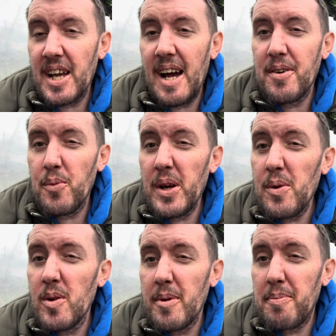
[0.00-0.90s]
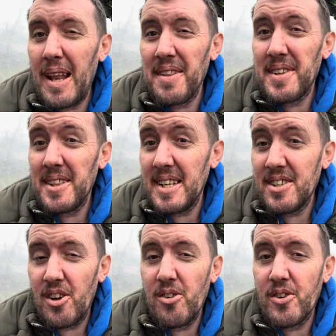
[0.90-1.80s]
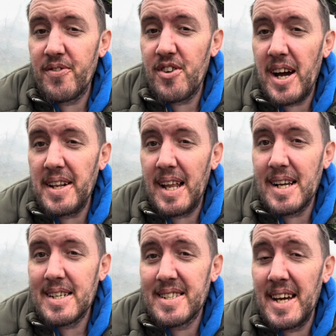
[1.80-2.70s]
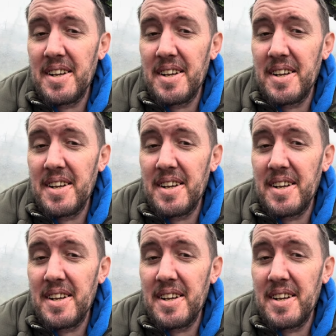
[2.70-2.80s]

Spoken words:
and we will be planting these on Good Friday, like I said.